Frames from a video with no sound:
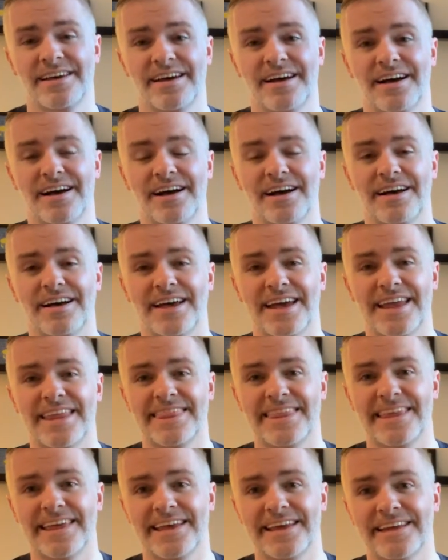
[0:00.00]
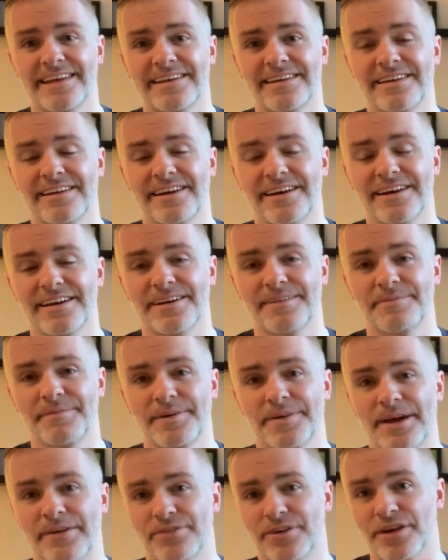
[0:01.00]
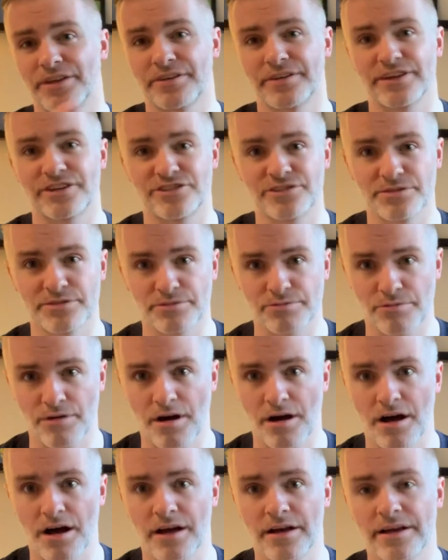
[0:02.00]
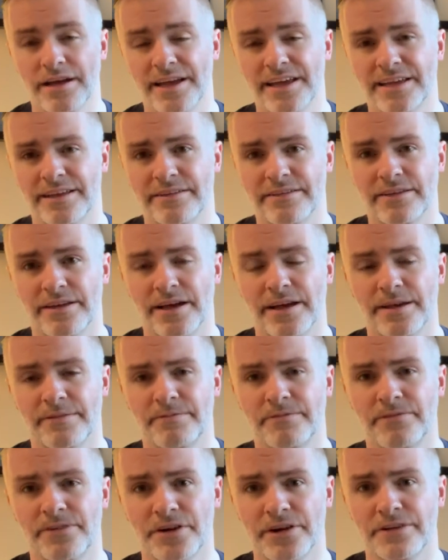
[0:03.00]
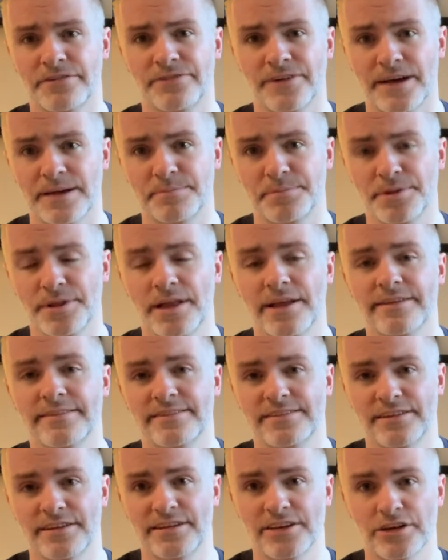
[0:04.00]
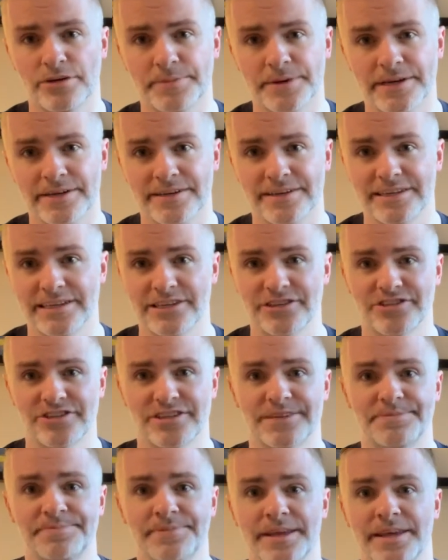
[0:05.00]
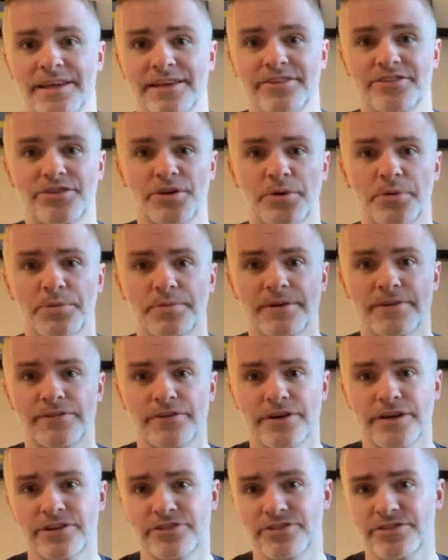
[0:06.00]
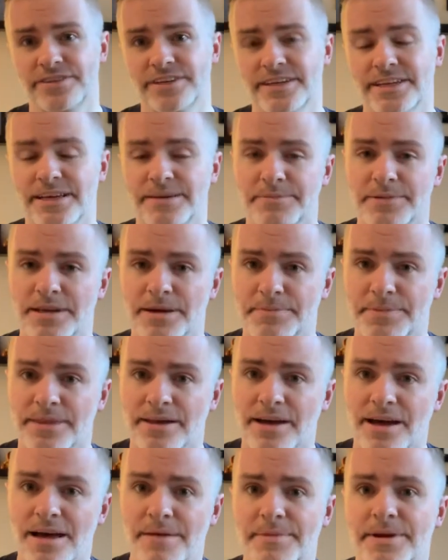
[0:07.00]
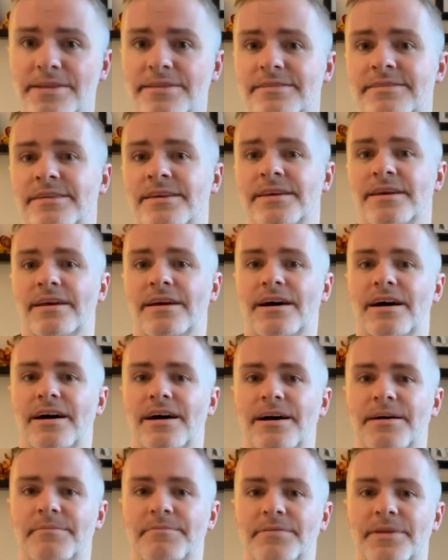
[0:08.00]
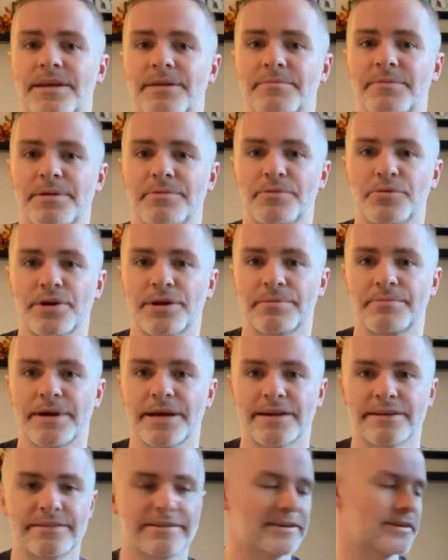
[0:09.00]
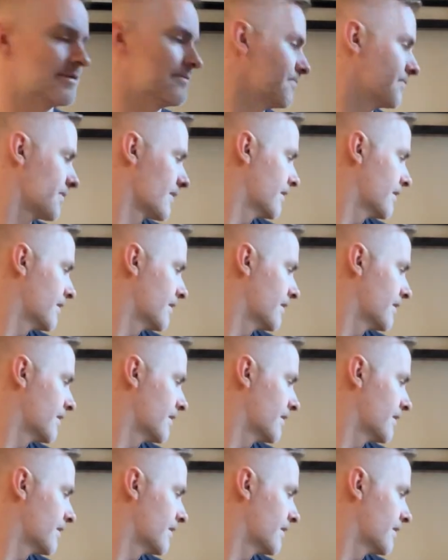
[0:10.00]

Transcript: Uh, and then uh, every other issue is raw in um, very fine plus to near mint condition. So if you're interested, hit me up in the comments um, and maybe we can make a deal.